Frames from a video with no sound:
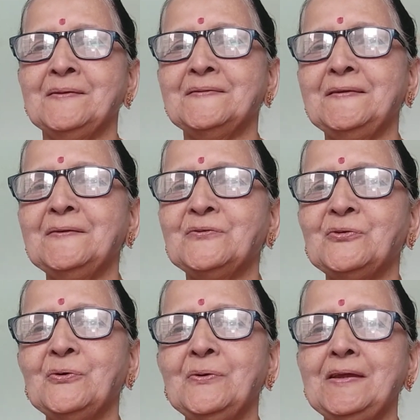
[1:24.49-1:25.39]
See,
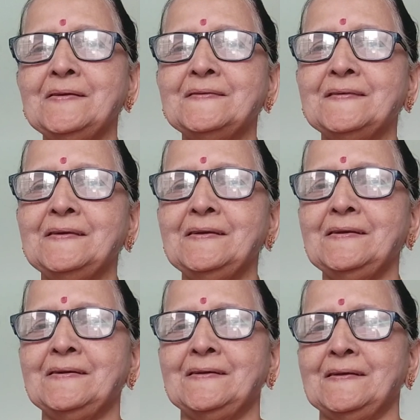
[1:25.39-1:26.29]
so
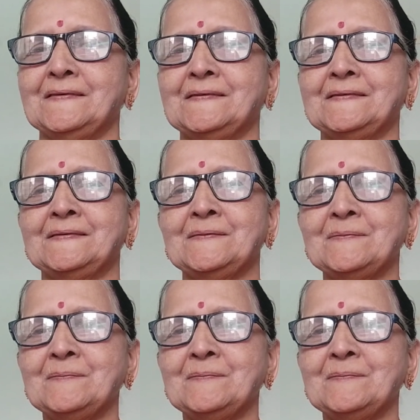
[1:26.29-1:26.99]
easy it is.